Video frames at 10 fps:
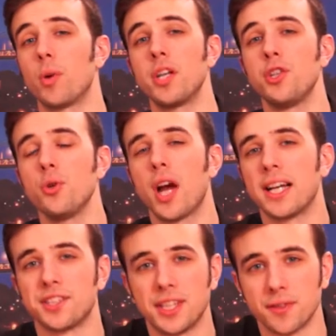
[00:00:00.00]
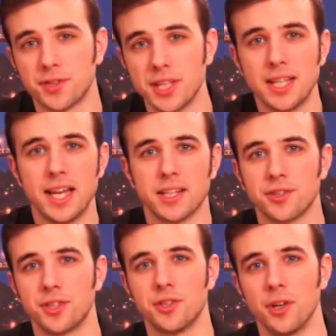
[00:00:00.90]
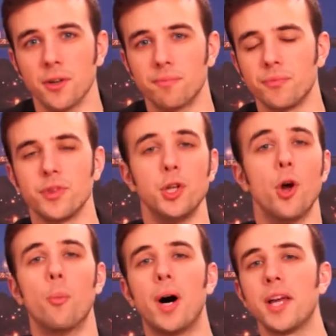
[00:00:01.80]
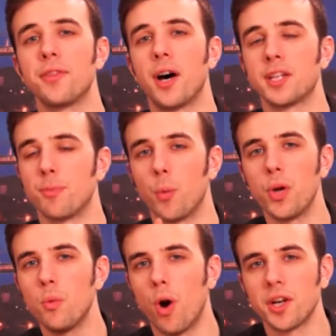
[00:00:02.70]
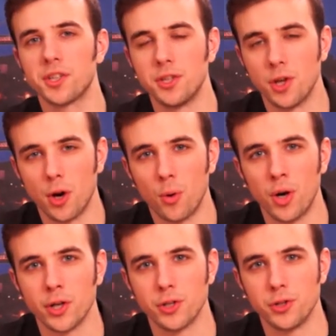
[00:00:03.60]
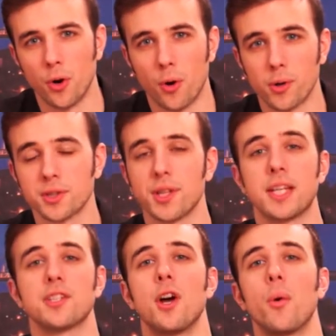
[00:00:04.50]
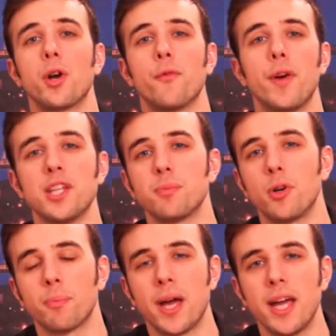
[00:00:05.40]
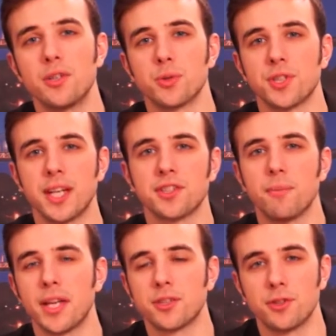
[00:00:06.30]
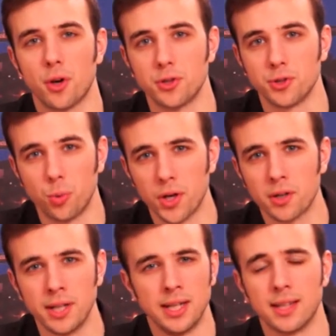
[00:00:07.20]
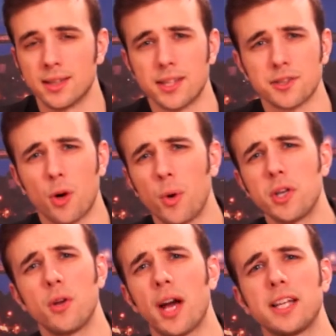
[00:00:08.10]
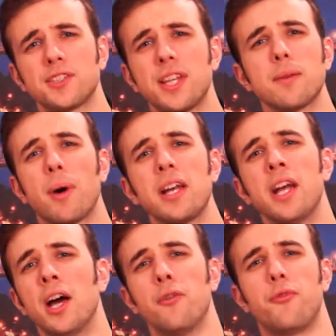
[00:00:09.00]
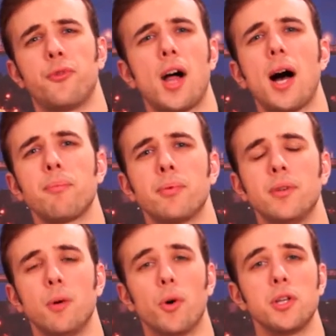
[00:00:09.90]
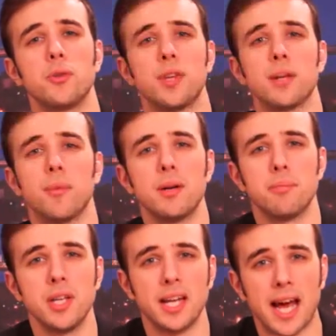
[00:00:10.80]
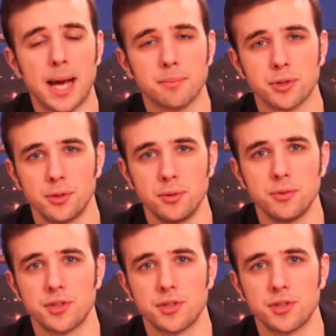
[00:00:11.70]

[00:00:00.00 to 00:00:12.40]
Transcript: what did you guys think of CES this year? You know my thoughts, but we want to know yours. Let us know on our Facebook page or send us a message on Twitter. Let us know what you guys think might flop and what you think might be an absolute